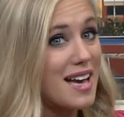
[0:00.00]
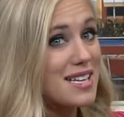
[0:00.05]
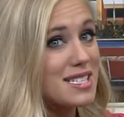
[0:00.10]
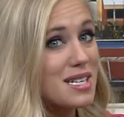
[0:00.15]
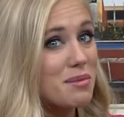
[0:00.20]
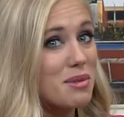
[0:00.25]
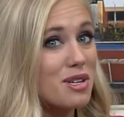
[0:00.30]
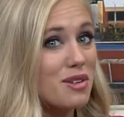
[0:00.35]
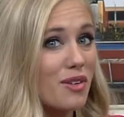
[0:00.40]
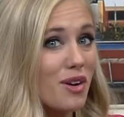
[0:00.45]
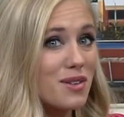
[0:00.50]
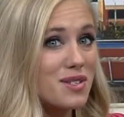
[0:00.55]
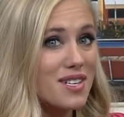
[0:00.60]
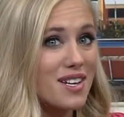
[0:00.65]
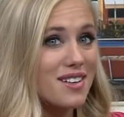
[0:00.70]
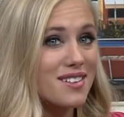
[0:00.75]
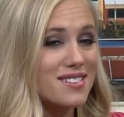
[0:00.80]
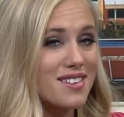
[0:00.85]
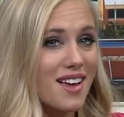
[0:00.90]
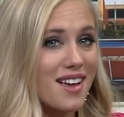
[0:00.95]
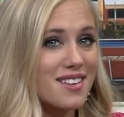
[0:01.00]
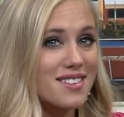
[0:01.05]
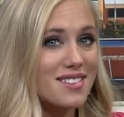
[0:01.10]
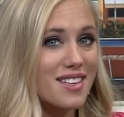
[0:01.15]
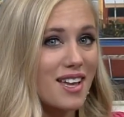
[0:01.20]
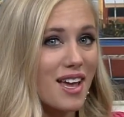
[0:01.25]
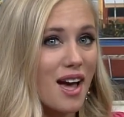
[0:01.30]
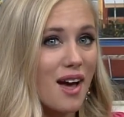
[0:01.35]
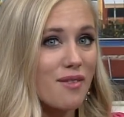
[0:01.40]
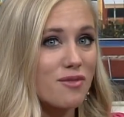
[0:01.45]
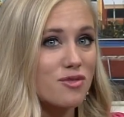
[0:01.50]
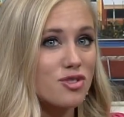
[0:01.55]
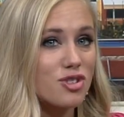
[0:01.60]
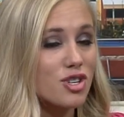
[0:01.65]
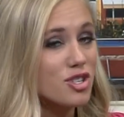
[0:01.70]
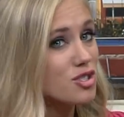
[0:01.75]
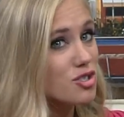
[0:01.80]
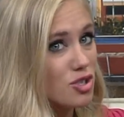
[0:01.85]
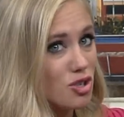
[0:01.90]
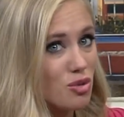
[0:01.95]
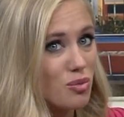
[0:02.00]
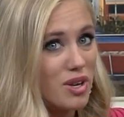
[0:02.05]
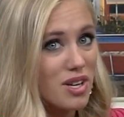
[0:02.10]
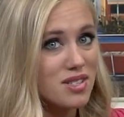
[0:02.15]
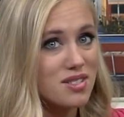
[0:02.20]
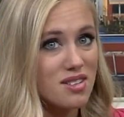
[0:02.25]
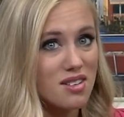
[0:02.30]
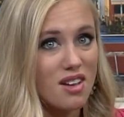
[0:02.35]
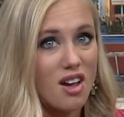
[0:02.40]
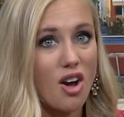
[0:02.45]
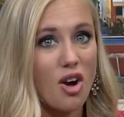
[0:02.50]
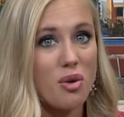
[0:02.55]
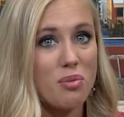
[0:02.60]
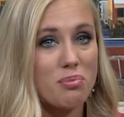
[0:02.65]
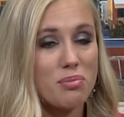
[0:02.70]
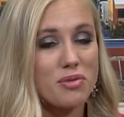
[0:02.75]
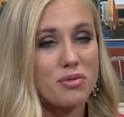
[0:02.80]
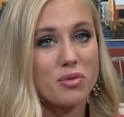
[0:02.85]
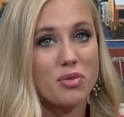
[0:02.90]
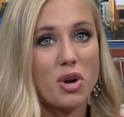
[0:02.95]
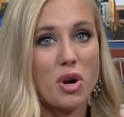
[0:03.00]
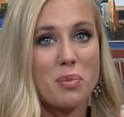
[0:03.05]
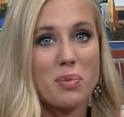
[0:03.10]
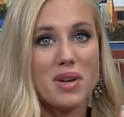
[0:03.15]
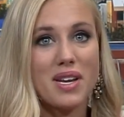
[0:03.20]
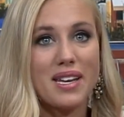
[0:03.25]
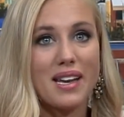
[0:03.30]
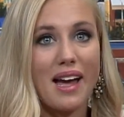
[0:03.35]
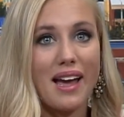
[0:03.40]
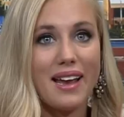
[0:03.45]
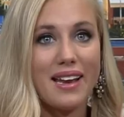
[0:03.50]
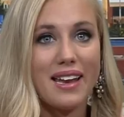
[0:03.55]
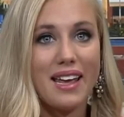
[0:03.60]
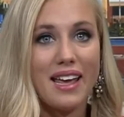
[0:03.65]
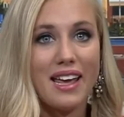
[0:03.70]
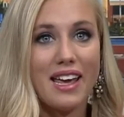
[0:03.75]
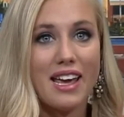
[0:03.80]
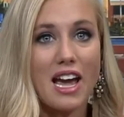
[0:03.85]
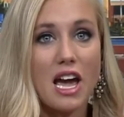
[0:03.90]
As Emily DeVoe tells us, they have just two weeks to go before opening night,